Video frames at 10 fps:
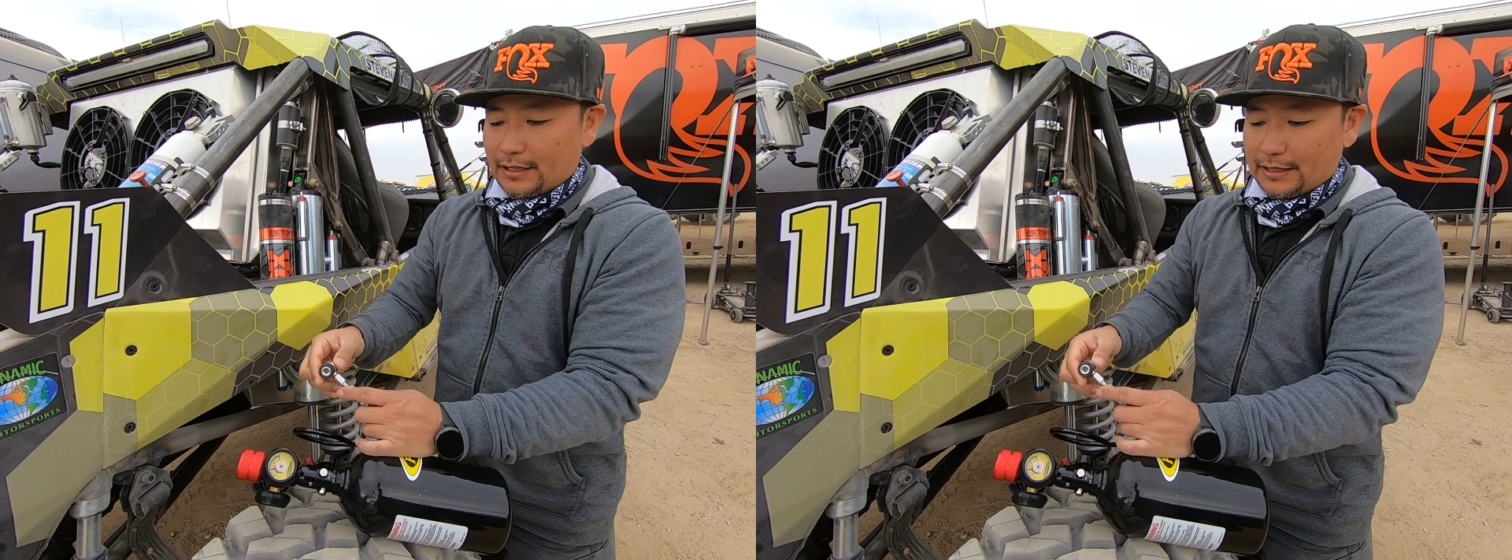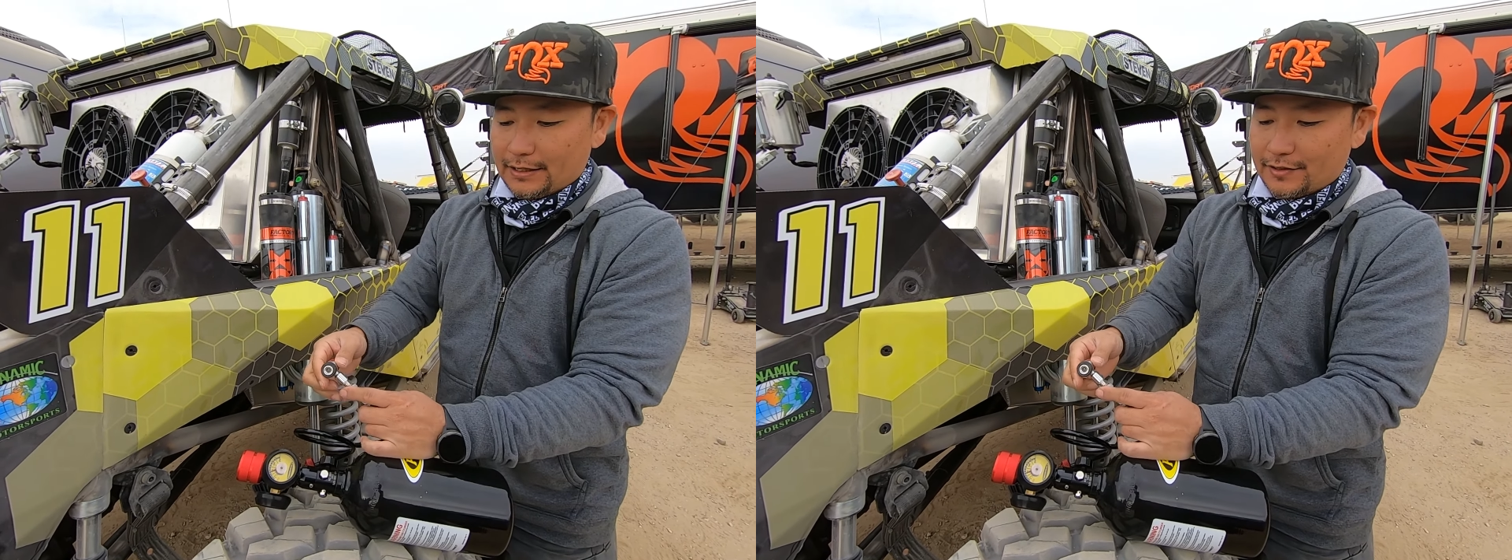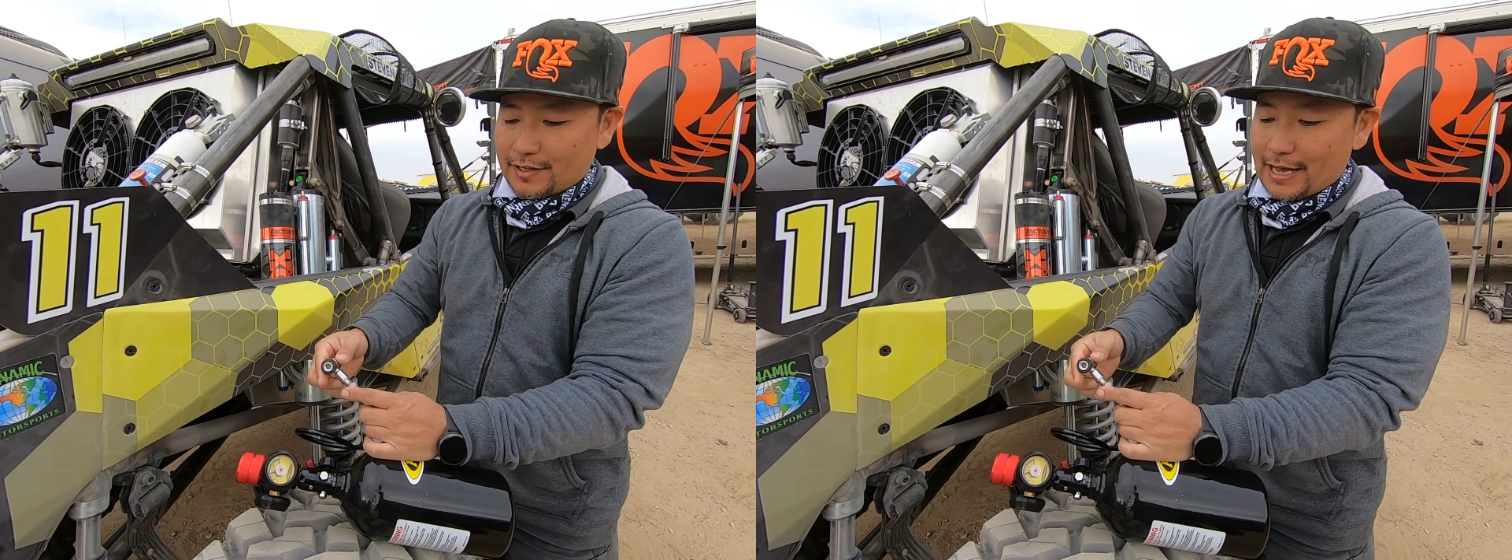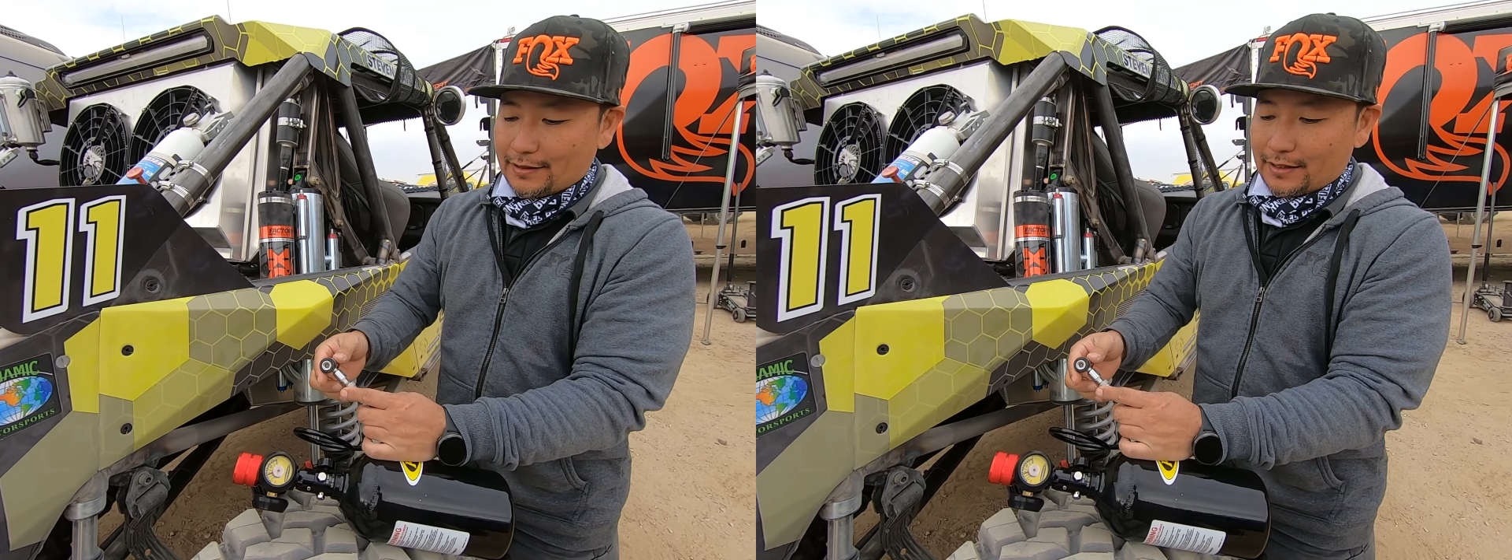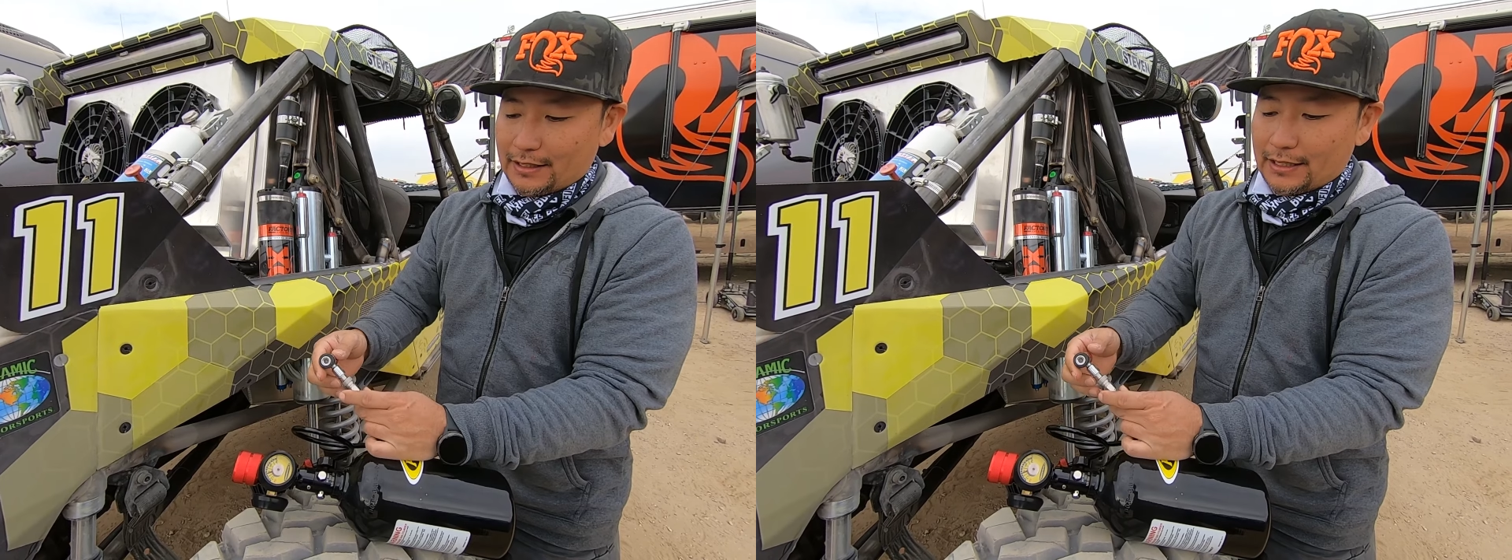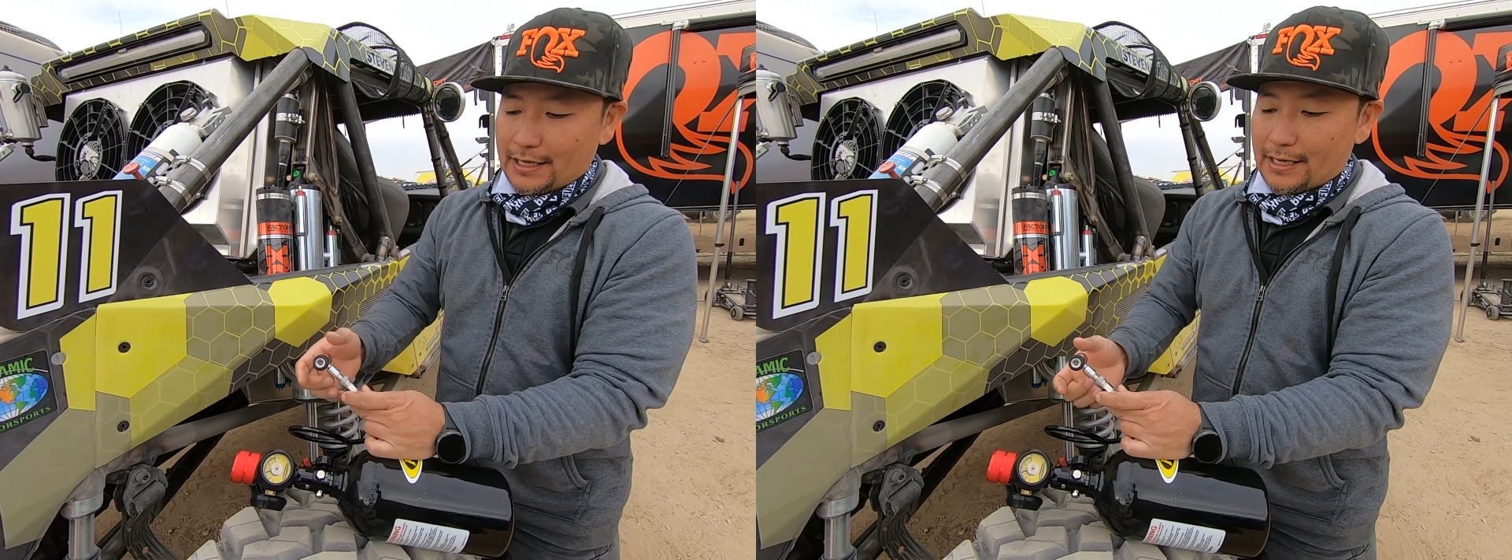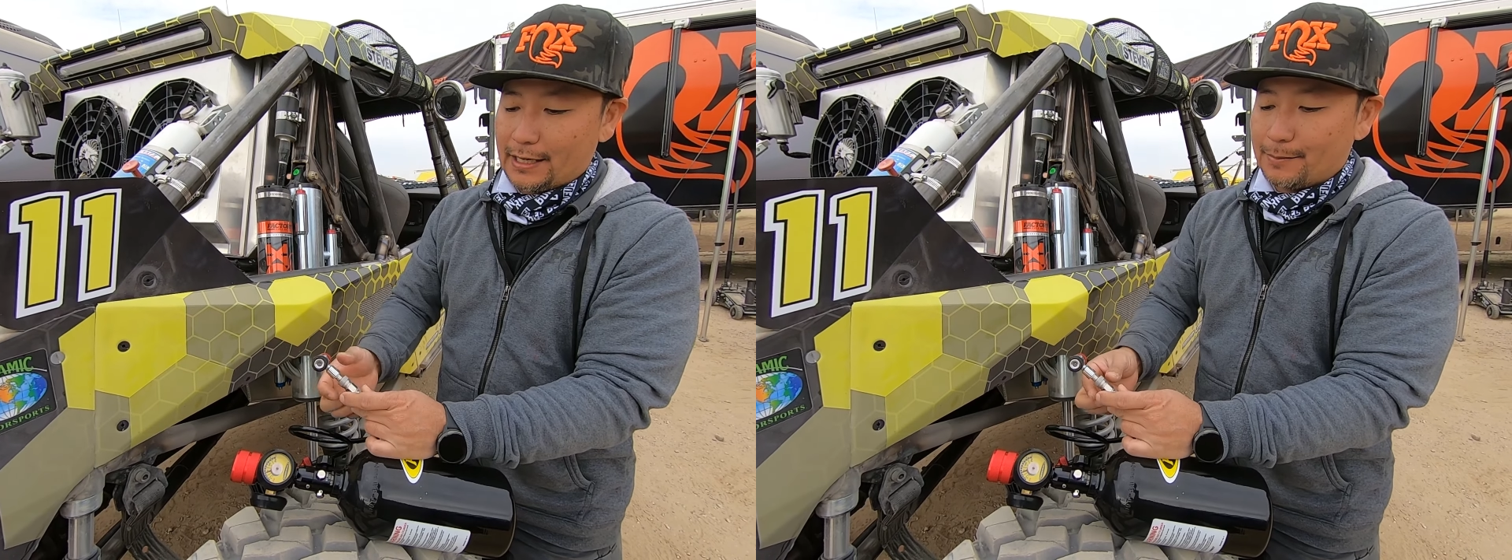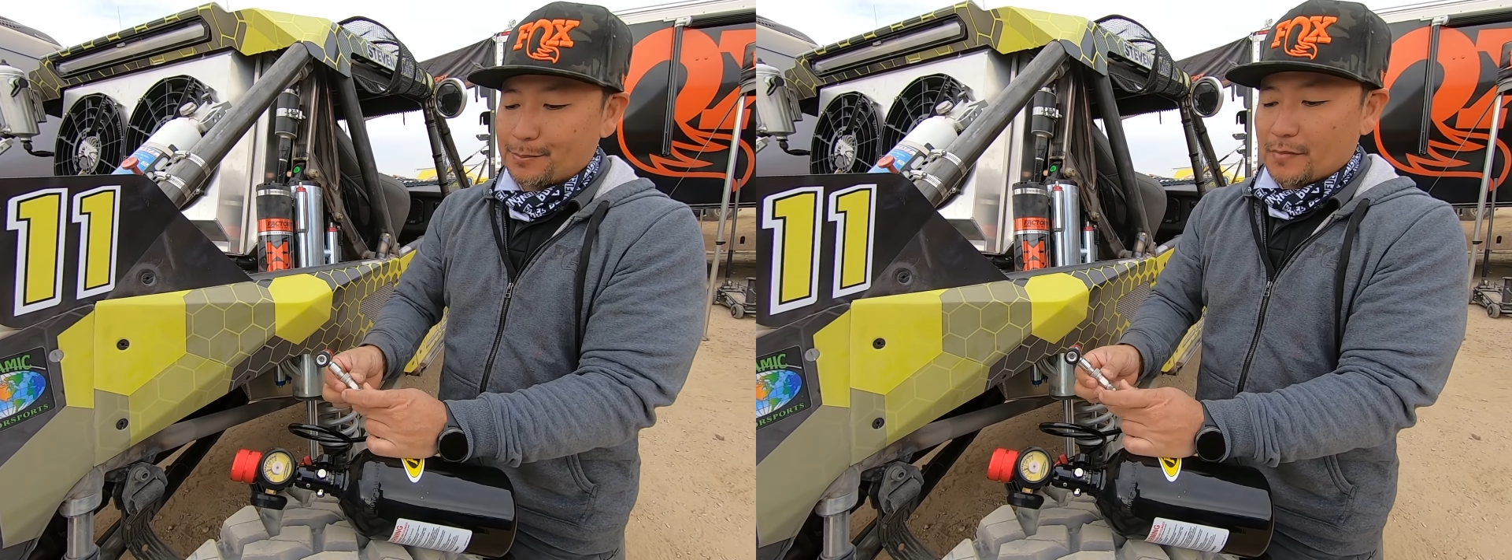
is that the, uh,